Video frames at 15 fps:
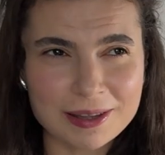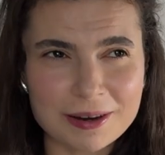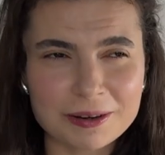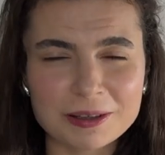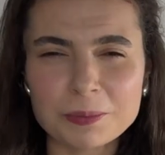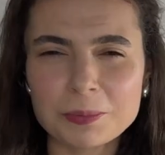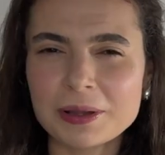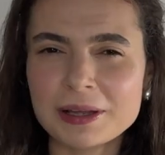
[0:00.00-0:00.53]

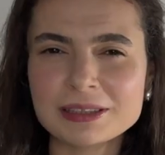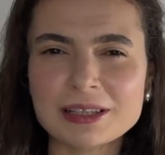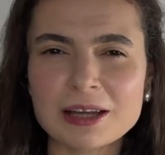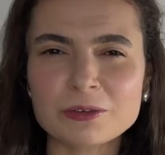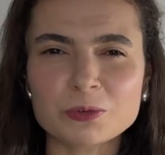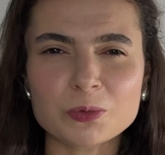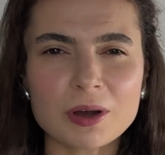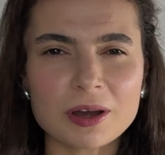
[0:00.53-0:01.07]
there the place
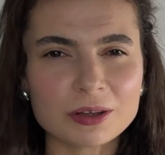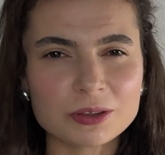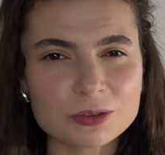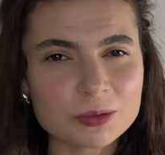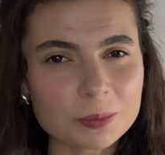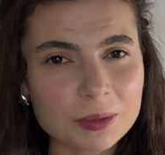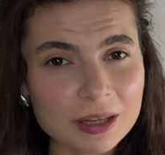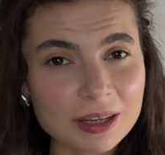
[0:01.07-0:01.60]
I wanted
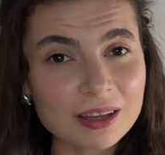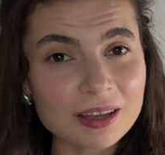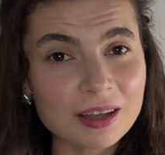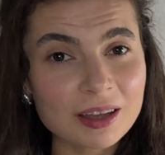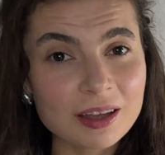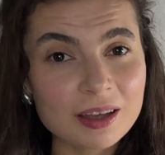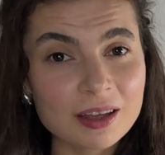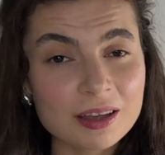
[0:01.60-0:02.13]
to be?
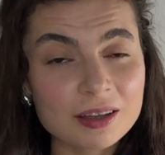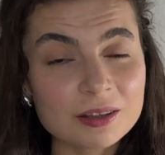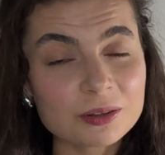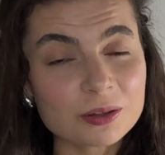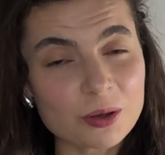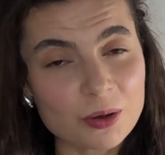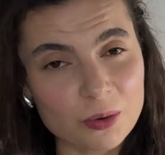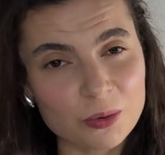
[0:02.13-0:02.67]

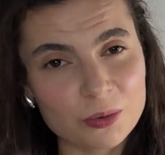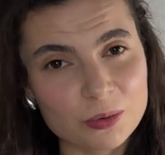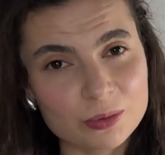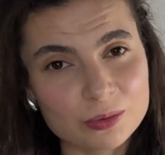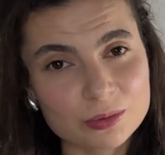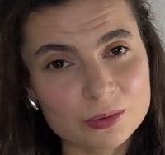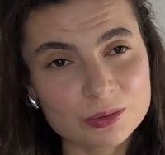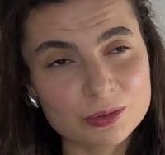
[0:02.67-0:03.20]
No.
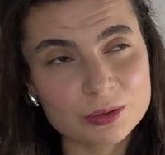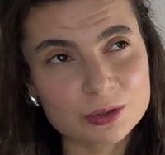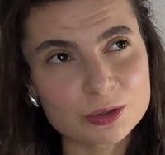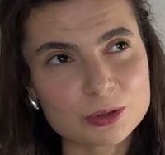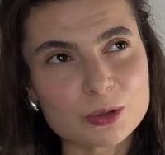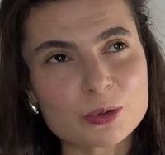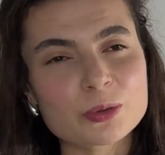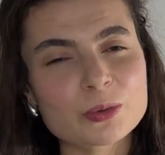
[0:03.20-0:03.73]

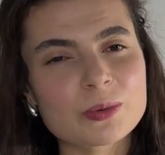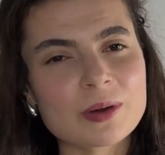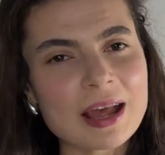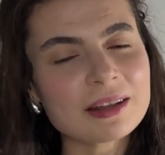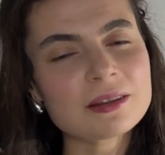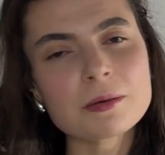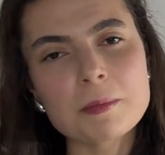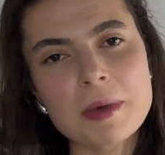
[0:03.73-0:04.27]
So
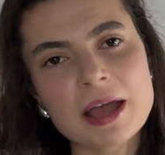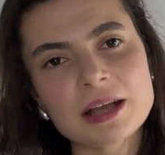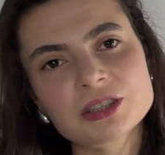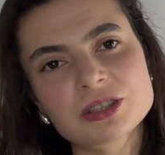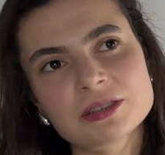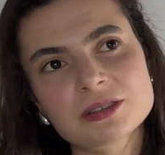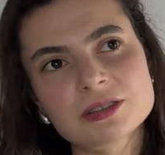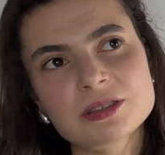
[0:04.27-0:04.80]
random
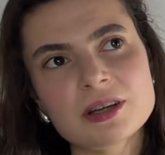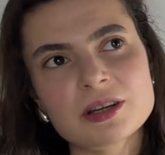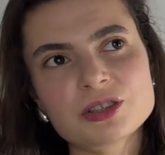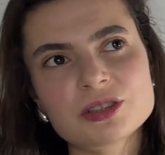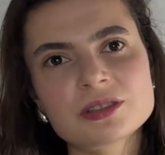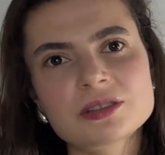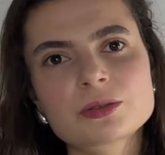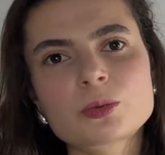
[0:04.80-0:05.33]
actions are
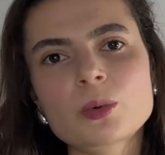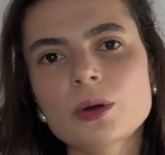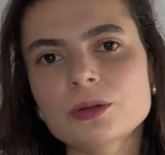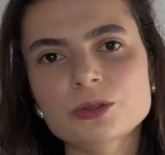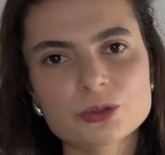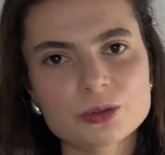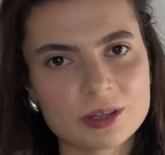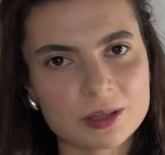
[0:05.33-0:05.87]
just
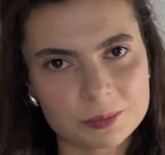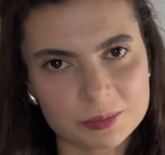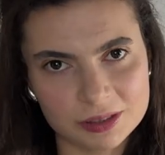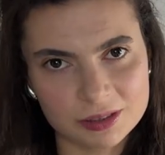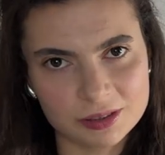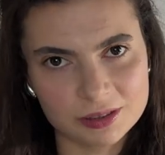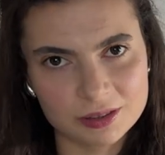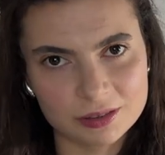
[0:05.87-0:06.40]
road
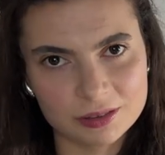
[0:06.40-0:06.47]
trips.